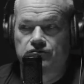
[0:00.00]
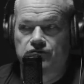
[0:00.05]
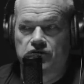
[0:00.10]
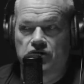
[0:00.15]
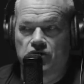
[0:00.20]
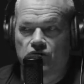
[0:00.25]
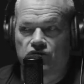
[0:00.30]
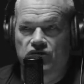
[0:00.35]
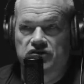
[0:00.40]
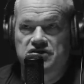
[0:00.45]
you
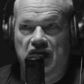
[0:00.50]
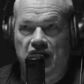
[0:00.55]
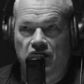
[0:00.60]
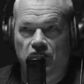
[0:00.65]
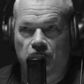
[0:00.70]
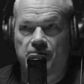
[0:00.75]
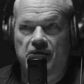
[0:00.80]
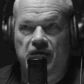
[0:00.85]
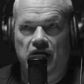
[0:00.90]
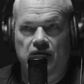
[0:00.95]
know, the
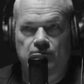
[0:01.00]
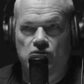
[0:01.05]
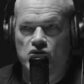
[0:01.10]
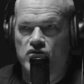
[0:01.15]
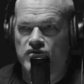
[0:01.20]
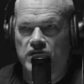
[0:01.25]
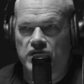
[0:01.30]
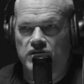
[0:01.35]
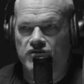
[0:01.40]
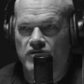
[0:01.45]
Taliban
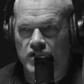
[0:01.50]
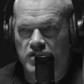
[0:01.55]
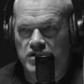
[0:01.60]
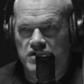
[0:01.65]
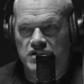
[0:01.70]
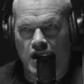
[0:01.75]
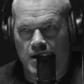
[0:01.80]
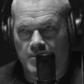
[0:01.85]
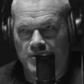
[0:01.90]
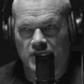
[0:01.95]
moving very
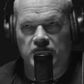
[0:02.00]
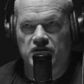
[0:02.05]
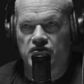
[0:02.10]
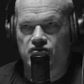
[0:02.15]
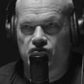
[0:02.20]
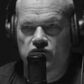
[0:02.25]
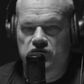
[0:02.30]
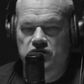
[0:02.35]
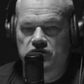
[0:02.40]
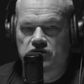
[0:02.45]
dominantly
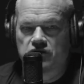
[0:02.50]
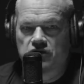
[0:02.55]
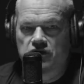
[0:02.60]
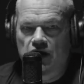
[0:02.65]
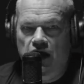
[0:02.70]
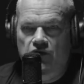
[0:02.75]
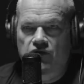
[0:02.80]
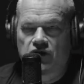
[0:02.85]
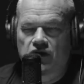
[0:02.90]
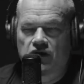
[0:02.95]
through the
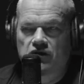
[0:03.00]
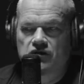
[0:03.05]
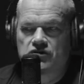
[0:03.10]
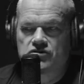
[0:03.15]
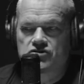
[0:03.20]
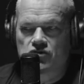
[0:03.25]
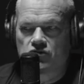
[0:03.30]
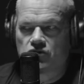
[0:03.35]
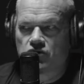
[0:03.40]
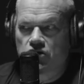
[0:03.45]
area.
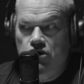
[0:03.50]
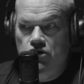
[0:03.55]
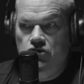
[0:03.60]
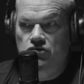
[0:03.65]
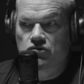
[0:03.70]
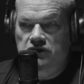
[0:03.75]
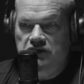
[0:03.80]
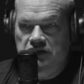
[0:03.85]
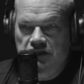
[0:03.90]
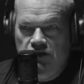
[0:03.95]
So
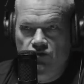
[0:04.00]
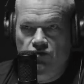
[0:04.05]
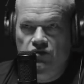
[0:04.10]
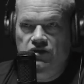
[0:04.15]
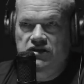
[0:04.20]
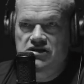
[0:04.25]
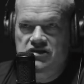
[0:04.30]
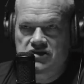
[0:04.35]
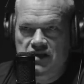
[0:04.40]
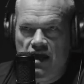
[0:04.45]
you're
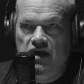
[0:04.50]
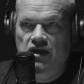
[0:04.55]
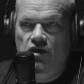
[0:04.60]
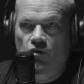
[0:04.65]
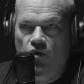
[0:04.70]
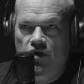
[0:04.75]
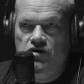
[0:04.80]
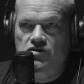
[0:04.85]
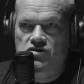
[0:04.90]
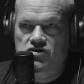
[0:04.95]
literally saying
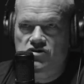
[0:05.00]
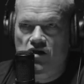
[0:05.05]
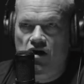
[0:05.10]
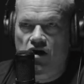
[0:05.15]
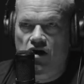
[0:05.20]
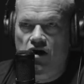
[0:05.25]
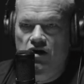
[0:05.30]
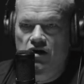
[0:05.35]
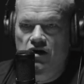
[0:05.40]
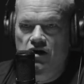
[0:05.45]
what you
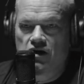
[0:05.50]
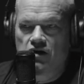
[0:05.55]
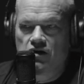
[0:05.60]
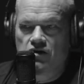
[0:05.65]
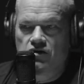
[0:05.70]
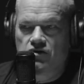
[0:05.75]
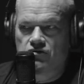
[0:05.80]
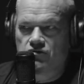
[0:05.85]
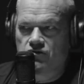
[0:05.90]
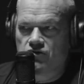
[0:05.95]
saw
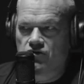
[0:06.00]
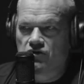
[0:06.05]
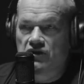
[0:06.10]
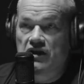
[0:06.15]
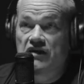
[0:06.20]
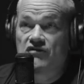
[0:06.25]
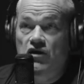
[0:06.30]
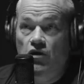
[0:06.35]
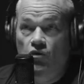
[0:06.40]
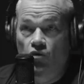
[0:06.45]
you're you're
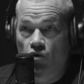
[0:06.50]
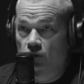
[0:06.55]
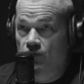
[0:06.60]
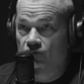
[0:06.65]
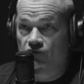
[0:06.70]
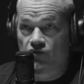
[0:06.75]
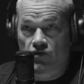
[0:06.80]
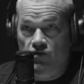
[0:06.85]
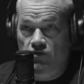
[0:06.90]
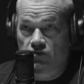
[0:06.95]
leaving
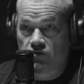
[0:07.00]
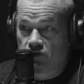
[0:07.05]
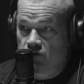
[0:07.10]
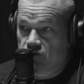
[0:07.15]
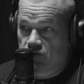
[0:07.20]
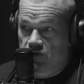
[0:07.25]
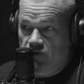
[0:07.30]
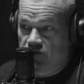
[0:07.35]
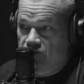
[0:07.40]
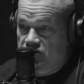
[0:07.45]
room for
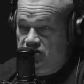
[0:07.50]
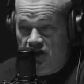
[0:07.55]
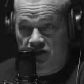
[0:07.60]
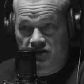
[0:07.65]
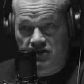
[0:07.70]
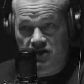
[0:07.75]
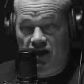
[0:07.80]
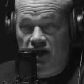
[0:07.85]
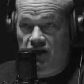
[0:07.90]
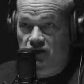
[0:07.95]
you, you even
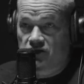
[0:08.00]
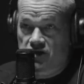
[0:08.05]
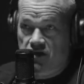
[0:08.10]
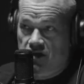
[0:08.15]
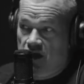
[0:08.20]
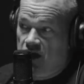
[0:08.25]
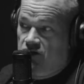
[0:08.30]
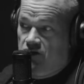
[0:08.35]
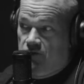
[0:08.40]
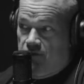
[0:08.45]
said today you said
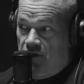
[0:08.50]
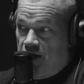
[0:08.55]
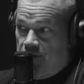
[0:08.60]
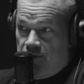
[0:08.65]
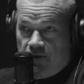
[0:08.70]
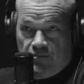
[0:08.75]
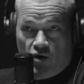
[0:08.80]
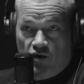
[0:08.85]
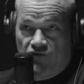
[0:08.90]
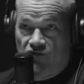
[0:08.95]
hey there might have
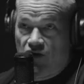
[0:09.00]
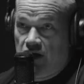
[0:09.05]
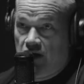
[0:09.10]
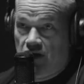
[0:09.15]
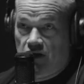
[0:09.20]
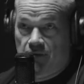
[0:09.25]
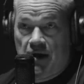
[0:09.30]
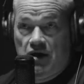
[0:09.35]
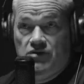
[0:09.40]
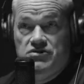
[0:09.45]
been more fighting
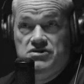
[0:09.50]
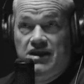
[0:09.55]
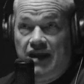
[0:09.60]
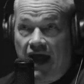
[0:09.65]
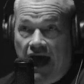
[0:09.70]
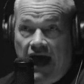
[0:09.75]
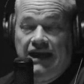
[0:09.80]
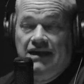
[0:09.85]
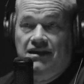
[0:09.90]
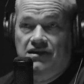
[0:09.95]
in the mountains that
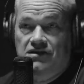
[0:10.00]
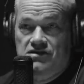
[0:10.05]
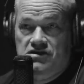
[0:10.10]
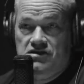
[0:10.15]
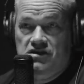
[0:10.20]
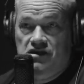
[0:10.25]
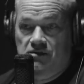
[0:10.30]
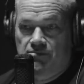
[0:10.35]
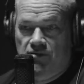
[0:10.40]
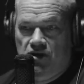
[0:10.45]
i didn't
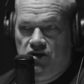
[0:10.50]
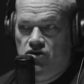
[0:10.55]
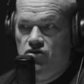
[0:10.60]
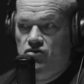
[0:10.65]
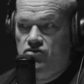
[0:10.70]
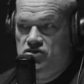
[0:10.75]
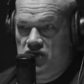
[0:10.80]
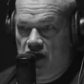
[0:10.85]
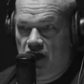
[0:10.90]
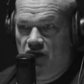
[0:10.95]
see but
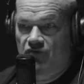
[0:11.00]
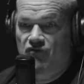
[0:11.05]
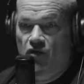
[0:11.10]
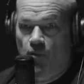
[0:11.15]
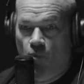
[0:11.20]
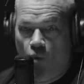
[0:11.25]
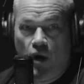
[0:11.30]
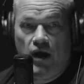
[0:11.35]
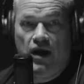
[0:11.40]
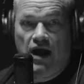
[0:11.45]
you're saying
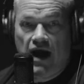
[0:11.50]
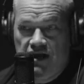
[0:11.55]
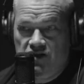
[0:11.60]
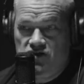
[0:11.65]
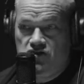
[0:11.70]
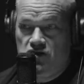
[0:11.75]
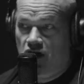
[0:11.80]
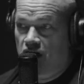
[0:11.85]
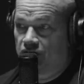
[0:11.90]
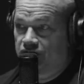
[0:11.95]
from what i
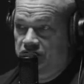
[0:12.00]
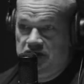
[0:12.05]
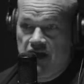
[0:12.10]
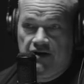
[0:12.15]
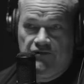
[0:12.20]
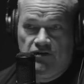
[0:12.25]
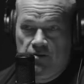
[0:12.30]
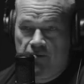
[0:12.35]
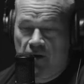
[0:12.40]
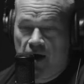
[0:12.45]
saw in these
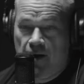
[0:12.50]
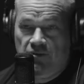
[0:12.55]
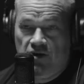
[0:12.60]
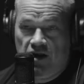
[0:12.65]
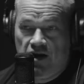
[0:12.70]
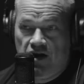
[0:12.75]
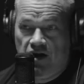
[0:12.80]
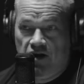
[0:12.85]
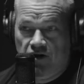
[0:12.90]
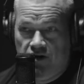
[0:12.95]
heavily
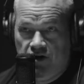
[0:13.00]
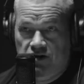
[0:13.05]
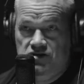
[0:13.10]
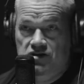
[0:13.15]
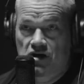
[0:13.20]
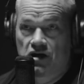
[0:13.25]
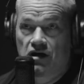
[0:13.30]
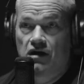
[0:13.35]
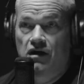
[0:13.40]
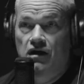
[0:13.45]
populated
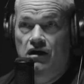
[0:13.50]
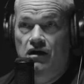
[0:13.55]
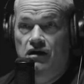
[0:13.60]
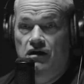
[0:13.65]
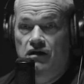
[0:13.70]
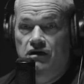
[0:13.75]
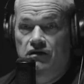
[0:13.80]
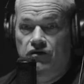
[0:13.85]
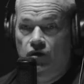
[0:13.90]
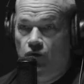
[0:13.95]
areas
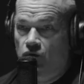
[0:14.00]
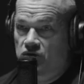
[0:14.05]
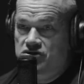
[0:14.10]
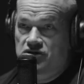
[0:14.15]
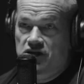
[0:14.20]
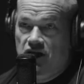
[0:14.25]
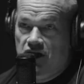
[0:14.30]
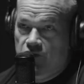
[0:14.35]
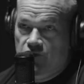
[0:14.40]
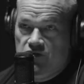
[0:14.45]
there
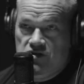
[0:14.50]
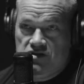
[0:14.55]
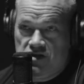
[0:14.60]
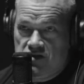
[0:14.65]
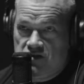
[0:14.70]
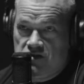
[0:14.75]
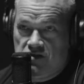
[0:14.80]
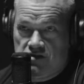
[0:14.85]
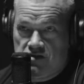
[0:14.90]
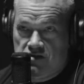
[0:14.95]
wasn't any
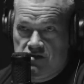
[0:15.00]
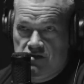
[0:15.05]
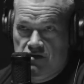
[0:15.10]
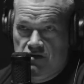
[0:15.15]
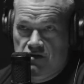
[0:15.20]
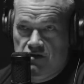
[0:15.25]
resistance